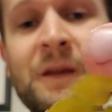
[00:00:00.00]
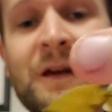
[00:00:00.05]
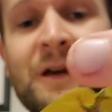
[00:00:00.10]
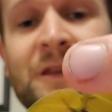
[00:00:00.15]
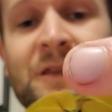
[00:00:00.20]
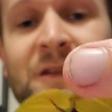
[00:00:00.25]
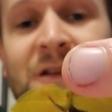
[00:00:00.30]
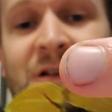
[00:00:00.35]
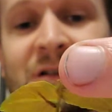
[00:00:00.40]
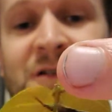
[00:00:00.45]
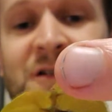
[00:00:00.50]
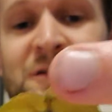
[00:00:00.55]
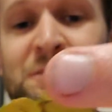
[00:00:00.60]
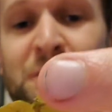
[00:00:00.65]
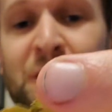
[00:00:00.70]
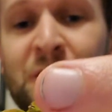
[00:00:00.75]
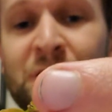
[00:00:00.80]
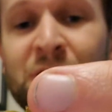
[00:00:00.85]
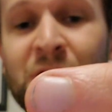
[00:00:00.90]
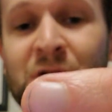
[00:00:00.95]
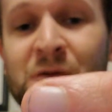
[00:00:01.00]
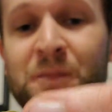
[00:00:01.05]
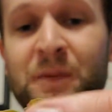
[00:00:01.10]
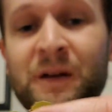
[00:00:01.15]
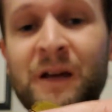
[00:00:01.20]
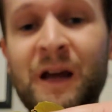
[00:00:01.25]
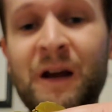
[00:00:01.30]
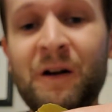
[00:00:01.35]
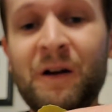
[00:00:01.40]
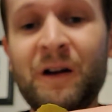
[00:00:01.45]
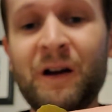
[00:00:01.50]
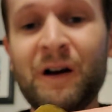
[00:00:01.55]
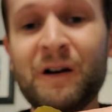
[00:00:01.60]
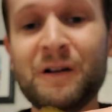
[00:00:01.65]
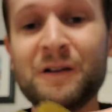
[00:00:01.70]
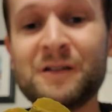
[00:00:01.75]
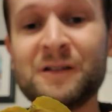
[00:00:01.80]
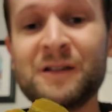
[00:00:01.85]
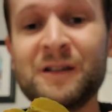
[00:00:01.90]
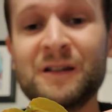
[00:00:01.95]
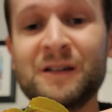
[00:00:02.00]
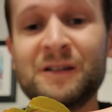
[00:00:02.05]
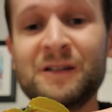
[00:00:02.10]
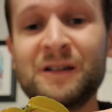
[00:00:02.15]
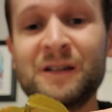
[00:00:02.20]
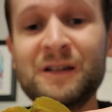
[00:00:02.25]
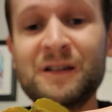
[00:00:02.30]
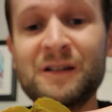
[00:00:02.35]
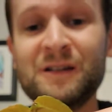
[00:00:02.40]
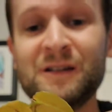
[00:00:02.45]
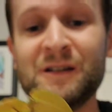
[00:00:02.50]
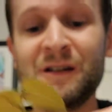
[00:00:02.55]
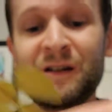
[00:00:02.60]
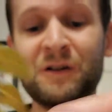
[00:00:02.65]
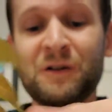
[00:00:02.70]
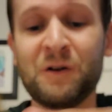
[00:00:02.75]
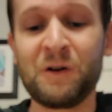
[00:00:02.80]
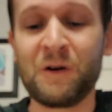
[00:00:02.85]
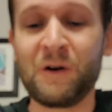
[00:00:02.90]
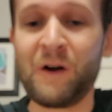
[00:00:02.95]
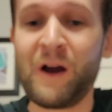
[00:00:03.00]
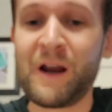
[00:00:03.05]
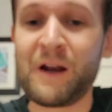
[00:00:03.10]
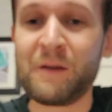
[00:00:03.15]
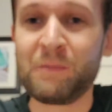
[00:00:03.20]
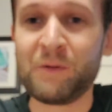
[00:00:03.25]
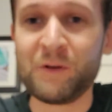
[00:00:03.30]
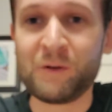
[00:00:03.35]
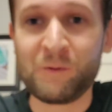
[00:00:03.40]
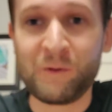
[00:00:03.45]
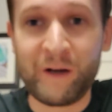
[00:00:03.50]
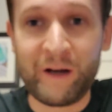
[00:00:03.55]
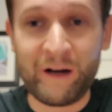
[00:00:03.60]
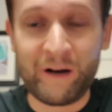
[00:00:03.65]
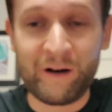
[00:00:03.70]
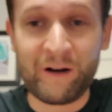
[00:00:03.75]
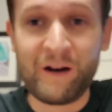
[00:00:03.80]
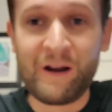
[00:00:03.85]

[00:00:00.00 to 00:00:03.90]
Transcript: This is Pothos beccarianus. This is incredibly rare.